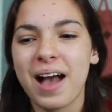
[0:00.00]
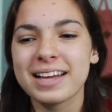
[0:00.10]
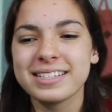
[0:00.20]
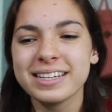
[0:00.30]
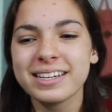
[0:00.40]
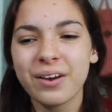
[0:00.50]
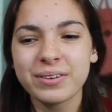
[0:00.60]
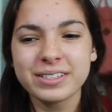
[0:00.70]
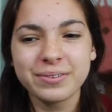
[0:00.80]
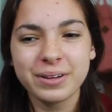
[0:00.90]
I did go
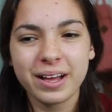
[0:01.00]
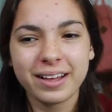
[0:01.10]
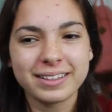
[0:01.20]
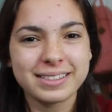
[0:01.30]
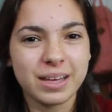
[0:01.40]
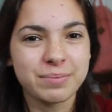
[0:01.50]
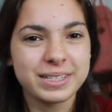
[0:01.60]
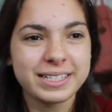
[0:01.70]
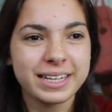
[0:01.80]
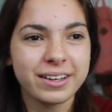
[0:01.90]
into some
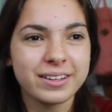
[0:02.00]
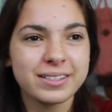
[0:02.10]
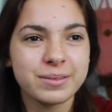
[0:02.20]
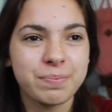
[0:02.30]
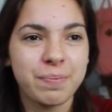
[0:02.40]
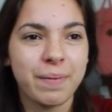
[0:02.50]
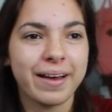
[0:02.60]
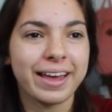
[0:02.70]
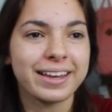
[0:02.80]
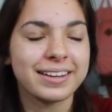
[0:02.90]
details, but